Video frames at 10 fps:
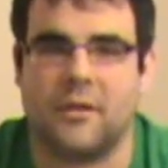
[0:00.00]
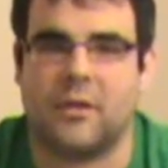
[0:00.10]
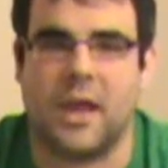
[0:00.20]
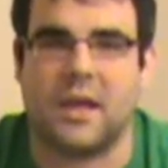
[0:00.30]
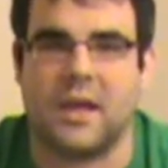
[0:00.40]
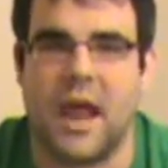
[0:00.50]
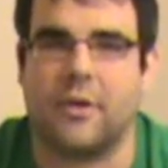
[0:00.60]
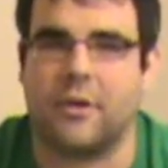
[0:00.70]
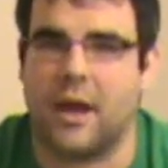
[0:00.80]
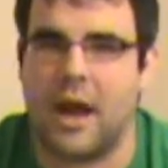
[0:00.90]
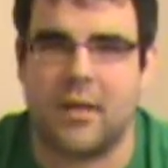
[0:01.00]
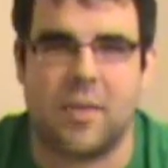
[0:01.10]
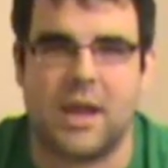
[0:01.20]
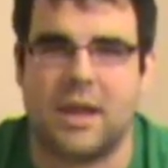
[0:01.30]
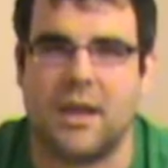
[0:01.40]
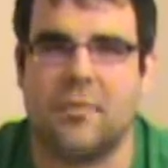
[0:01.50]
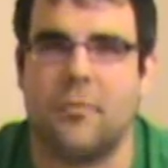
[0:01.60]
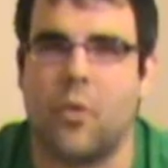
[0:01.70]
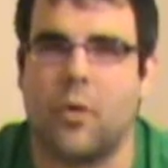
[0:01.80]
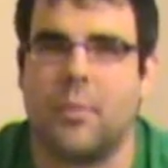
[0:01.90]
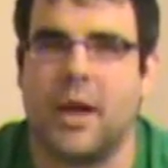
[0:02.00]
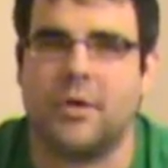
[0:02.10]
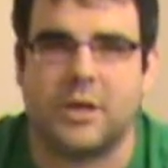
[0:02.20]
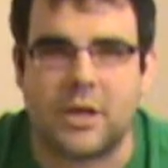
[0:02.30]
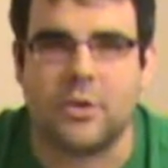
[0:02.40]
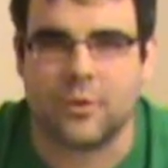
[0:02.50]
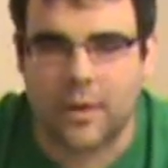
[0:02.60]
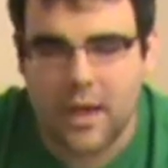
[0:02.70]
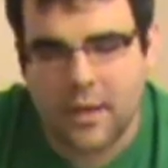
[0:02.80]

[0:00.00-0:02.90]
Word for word: It's like now they're kind of making it more about you.